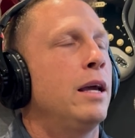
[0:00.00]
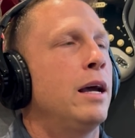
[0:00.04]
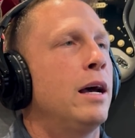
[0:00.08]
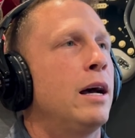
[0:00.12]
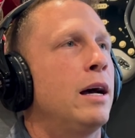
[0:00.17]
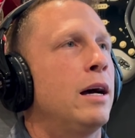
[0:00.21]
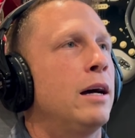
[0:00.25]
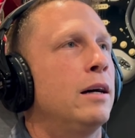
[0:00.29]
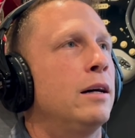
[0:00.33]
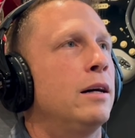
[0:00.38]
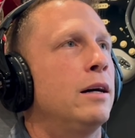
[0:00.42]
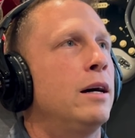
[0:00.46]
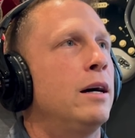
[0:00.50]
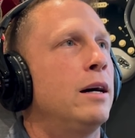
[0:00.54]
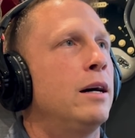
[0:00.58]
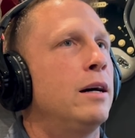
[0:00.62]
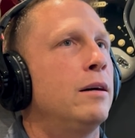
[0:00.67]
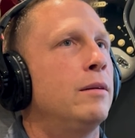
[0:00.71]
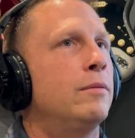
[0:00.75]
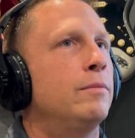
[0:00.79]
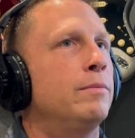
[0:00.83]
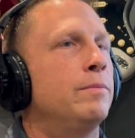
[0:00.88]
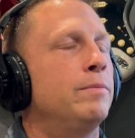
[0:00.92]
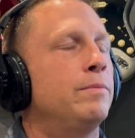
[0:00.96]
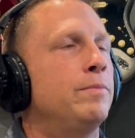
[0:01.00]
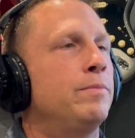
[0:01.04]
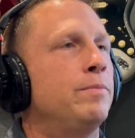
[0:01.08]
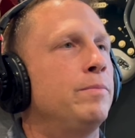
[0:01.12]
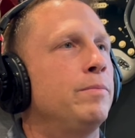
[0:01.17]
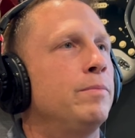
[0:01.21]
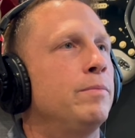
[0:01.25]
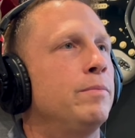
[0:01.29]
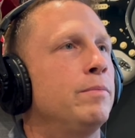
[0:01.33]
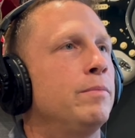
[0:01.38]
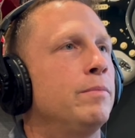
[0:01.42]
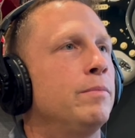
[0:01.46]
Yeah.
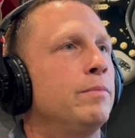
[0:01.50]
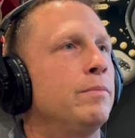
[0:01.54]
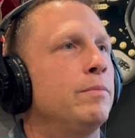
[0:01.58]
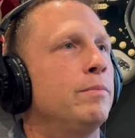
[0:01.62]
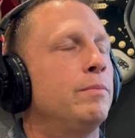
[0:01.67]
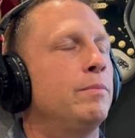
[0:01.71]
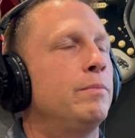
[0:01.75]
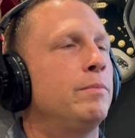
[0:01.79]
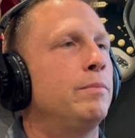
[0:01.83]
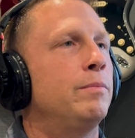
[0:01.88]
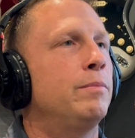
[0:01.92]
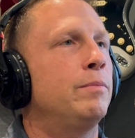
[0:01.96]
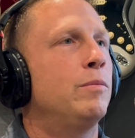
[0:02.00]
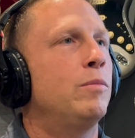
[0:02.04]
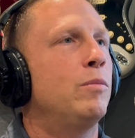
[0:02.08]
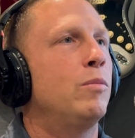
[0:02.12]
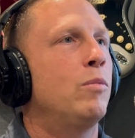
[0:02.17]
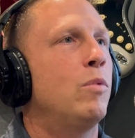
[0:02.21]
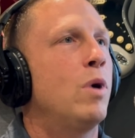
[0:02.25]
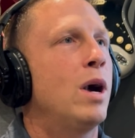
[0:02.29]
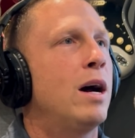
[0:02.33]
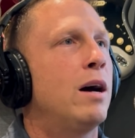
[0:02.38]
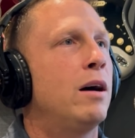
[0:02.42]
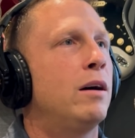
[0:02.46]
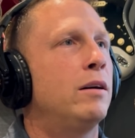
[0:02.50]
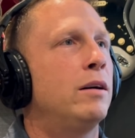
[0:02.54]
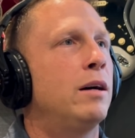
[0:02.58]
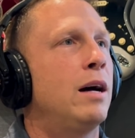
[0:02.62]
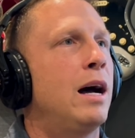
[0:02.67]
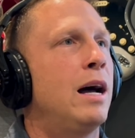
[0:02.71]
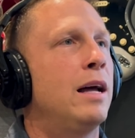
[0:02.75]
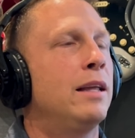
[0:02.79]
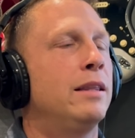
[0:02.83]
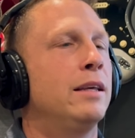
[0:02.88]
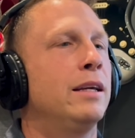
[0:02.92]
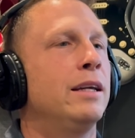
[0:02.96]
Well,
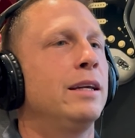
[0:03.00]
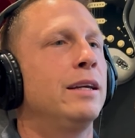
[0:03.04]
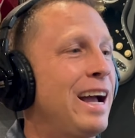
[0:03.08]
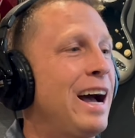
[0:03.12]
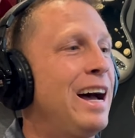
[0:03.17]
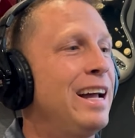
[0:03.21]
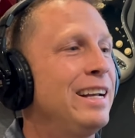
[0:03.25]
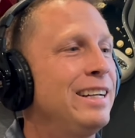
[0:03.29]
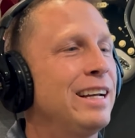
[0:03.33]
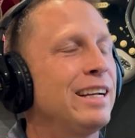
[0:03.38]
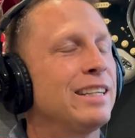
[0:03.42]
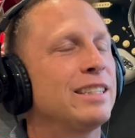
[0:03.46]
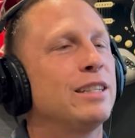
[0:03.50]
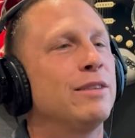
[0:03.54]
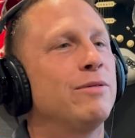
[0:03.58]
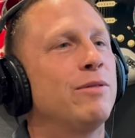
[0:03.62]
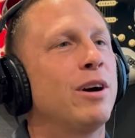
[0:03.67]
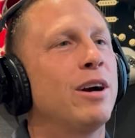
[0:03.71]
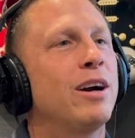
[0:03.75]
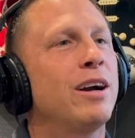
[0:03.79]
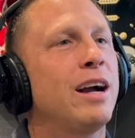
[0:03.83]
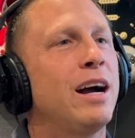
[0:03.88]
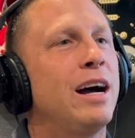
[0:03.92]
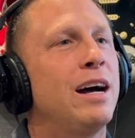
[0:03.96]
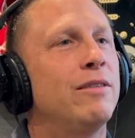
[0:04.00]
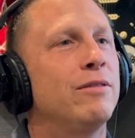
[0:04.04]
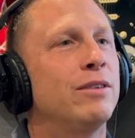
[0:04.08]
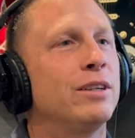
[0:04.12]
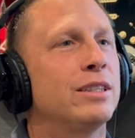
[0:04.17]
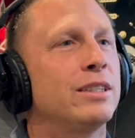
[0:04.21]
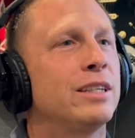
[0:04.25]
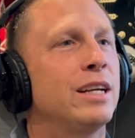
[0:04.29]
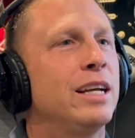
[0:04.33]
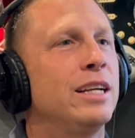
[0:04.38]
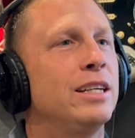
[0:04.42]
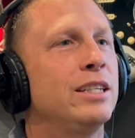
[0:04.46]
I think context of our
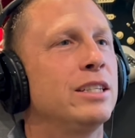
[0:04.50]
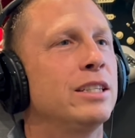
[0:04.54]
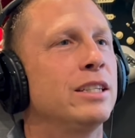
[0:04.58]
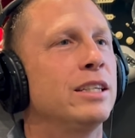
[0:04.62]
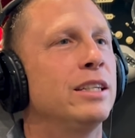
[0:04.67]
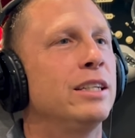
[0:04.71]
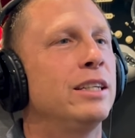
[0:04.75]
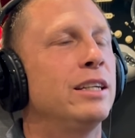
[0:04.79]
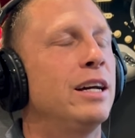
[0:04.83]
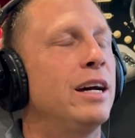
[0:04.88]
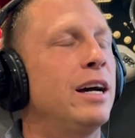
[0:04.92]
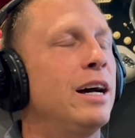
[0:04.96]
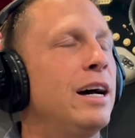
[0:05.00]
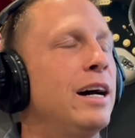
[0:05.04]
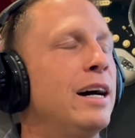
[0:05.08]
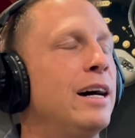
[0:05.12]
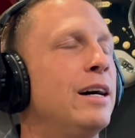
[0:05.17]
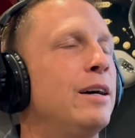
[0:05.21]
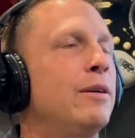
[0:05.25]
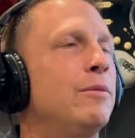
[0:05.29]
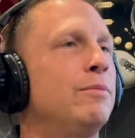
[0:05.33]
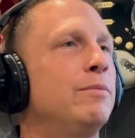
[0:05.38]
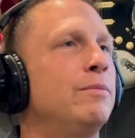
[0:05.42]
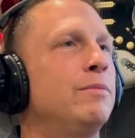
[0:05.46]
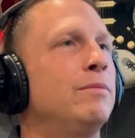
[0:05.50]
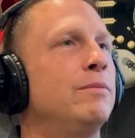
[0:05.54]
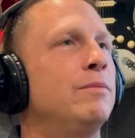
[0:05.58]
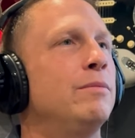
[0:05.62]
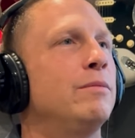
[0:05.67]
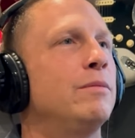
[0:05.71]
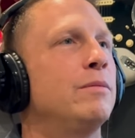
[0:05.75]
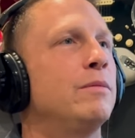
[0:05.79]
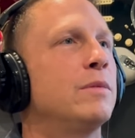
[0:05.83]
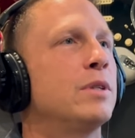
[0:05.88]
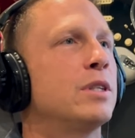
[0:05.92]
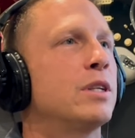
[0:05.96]
conversation,
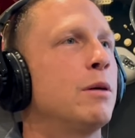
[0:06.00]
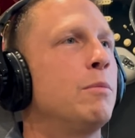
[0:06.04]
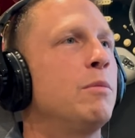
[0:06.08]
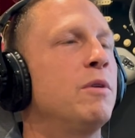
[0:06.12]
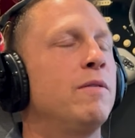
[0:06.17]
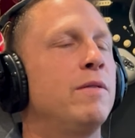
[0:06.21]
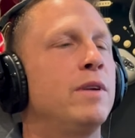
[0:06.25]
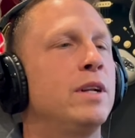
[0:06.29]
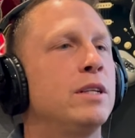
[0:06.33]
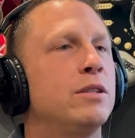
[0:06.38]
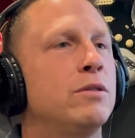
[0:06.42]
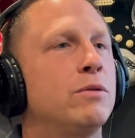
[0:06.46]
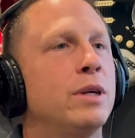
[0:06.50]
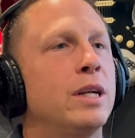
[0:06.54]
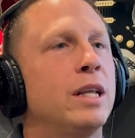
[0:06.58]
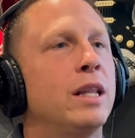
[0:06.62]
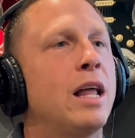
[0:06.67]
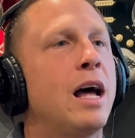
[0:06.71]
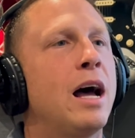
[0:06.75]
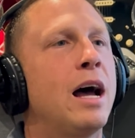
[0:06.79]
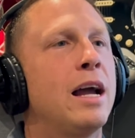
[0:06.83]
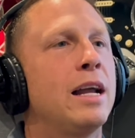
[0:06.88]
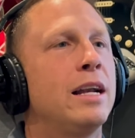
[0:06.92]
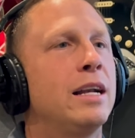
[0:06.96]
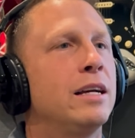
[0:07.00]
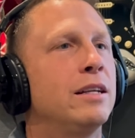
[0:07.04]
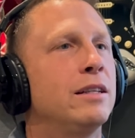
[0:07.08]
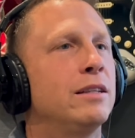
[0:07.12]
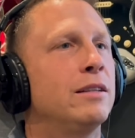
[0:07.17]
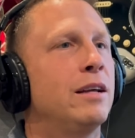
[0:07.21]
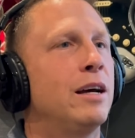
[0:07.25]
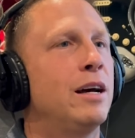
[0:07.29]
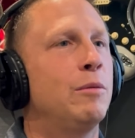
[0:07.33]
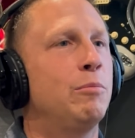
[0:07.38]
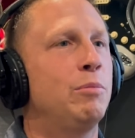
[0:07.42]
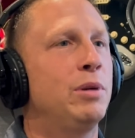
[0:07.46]
some of it is relying
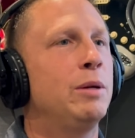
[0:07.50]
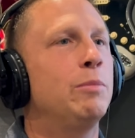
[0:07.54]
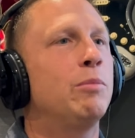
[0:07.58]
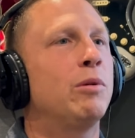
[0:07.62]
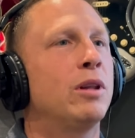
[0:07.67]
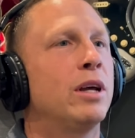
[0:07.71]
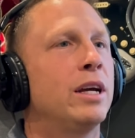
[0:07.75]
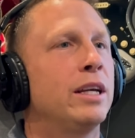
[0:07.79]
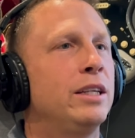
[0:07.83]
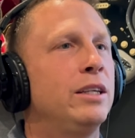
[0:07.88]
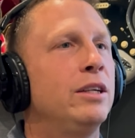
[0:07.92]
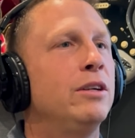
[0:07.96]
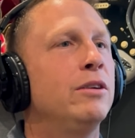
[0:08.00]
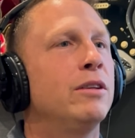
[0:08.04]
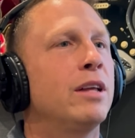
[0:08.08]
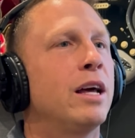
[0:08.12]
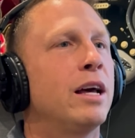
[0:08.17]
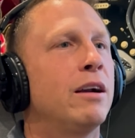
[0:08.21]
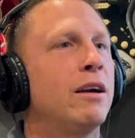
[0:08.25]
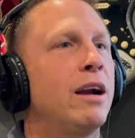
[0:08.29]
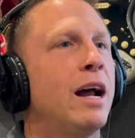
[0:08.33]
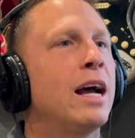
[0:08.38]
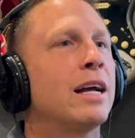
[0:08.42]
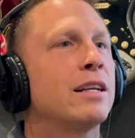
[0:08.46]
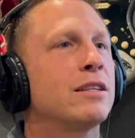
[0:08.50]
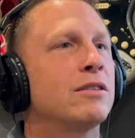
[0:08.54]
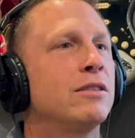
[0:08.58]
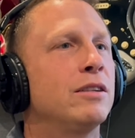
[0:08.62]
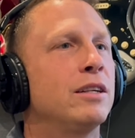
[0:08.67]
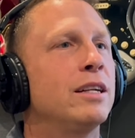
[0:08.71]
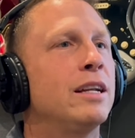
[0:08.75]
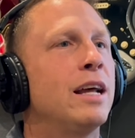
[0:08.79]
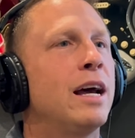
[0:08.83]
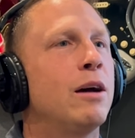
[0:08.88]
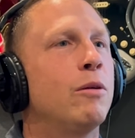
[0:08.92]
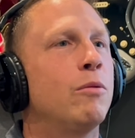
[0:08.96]
on people like you that are
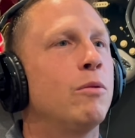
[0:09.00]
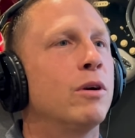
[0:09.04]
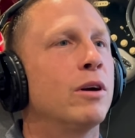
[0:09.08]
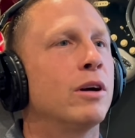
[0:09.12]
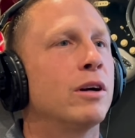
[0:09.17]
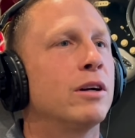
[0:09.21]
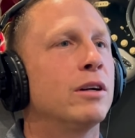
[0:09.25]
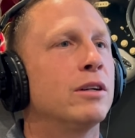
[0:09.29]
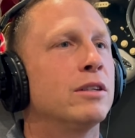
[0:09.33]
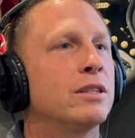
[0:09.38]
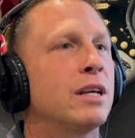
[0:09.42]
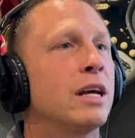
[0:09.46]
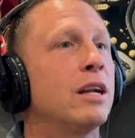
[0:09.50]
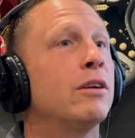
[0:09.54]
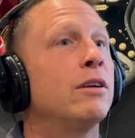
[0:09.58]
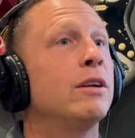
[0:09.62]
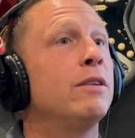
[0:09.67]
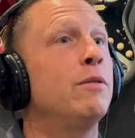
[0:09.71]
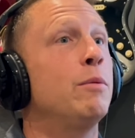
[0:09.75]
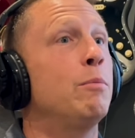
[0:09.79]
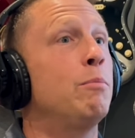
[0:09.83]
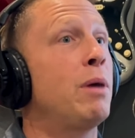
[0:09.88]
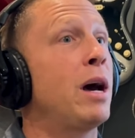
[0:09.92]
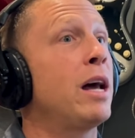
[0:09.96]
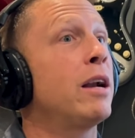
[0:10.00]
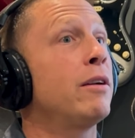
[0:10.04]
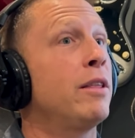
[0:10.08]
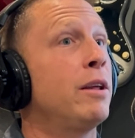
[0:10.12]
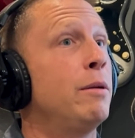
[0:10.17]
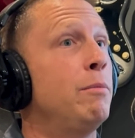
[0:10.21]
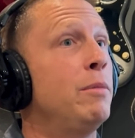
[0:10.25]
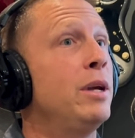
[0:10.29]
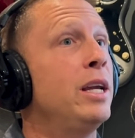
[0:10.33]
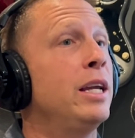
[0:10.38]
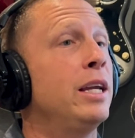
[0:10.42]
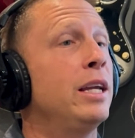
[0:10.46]
excellent networkers that are even better
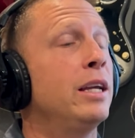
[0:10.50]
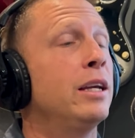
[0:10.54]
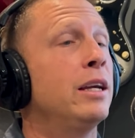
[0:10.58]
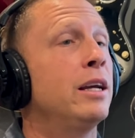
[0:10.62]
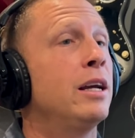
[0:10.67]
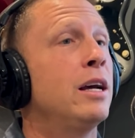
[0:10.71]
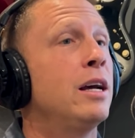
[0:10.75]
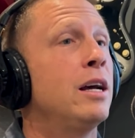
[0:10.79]
than me.